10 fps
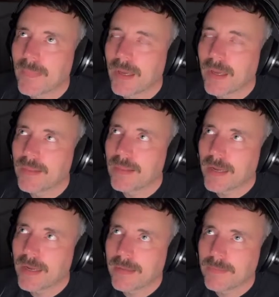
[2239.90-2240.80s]
that
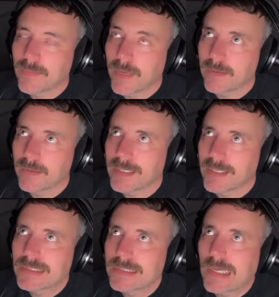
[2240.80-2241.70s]
I
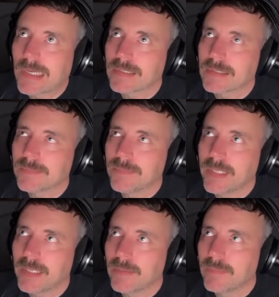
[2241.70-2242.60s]
recognized as
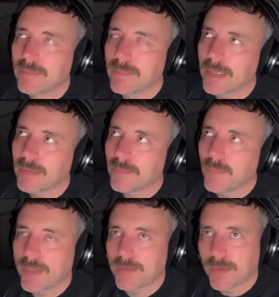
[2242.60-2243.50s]
being like
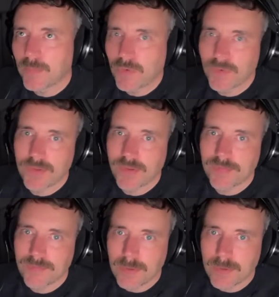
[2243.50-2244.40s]
rendering more
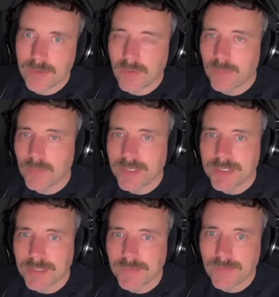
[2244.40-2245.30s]
successful
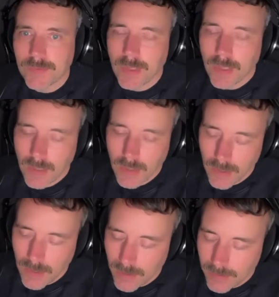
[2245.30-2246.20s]
collaborations.
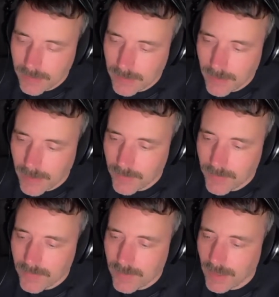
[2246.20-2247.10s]
And I
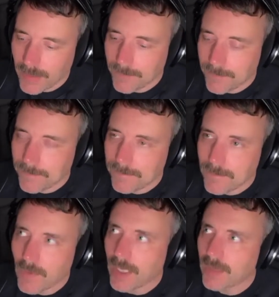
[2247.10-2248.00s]
would say
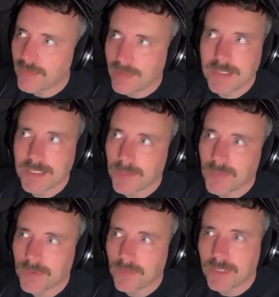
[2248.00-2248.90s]
you cannot teach
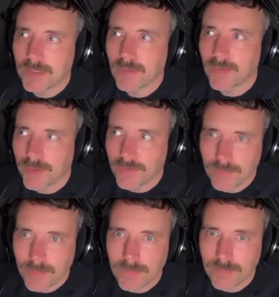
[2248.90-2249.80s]
anyone to be curious,
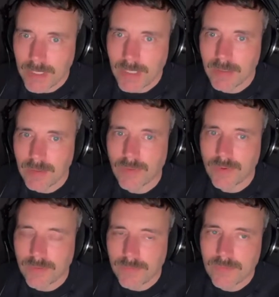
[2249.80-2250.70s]
but being
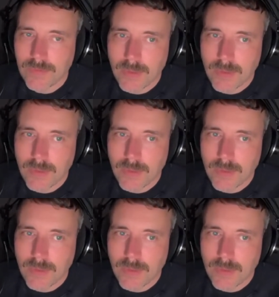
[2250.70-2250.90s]
curious